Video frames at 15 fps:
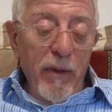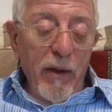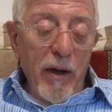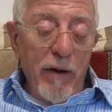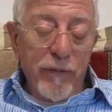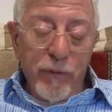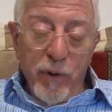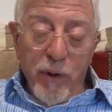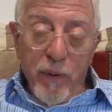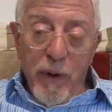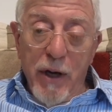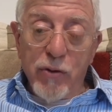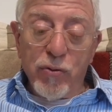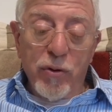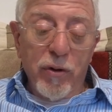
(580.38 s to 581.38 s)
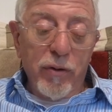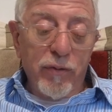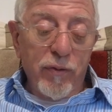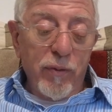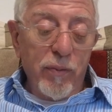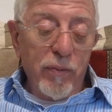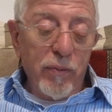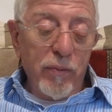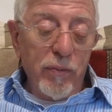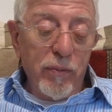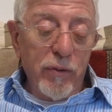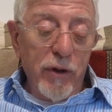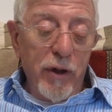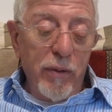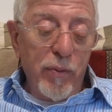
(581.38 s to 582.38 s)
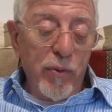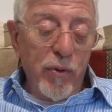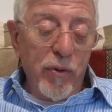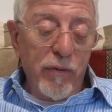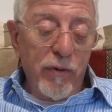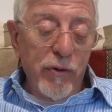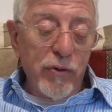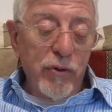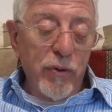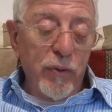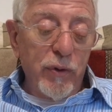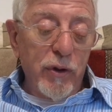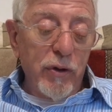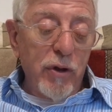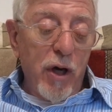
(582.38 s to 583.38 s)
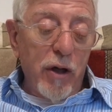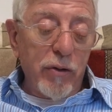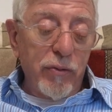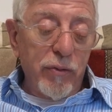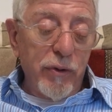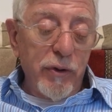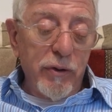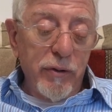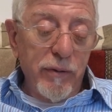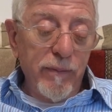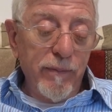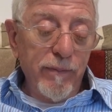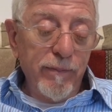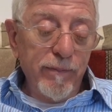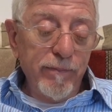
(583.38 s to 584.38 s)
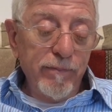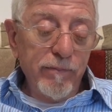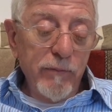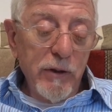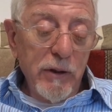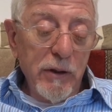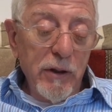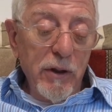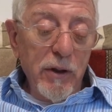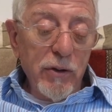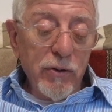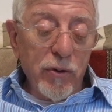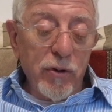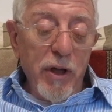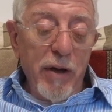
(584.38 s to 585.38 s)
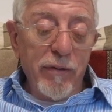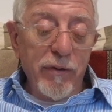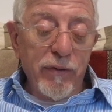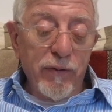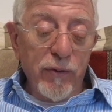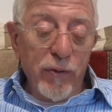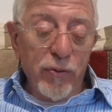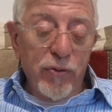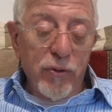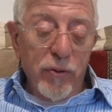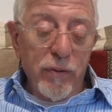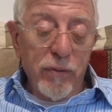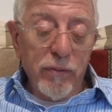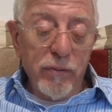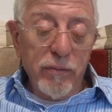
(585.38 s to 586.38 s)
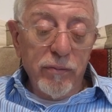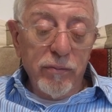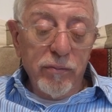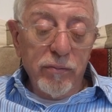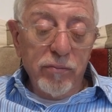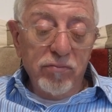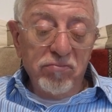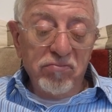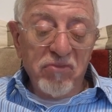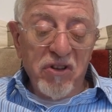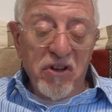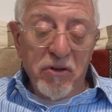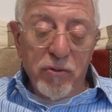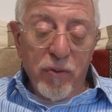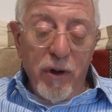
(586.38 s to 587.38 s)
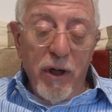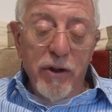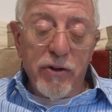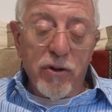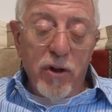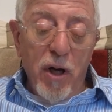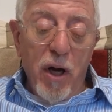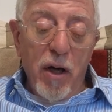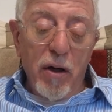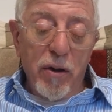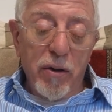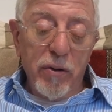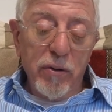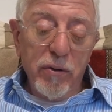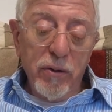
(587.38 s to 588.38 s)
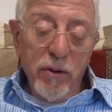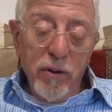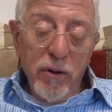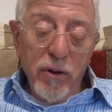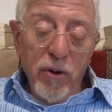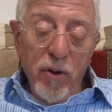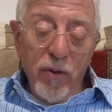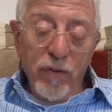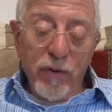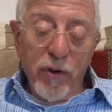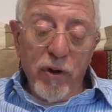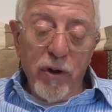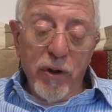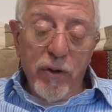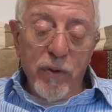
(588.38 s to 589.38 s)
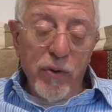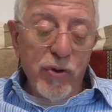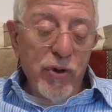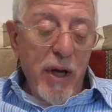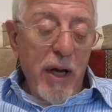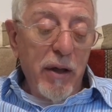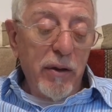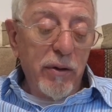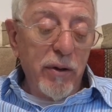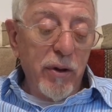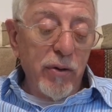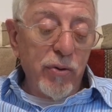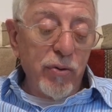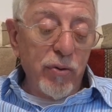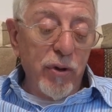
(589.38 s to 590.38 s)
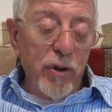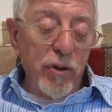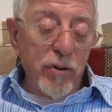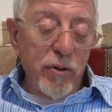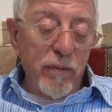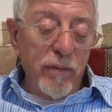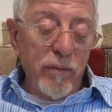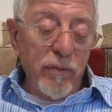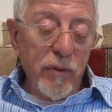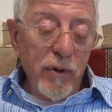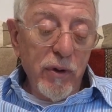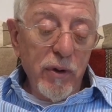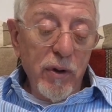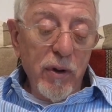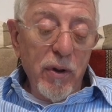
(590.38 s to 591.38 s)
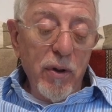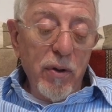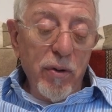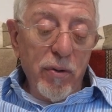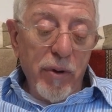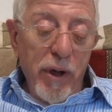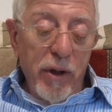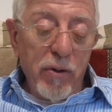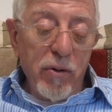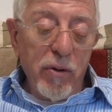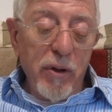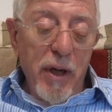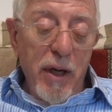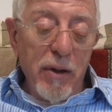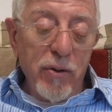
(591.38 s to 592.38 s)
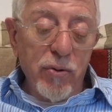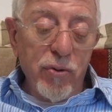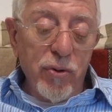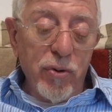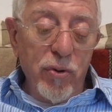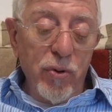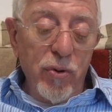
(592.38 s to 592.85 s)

After he graduated from the Hebrew University with a doctorate. So David Flusser, an Israeli scholar of early Christianity and Judaism, recognized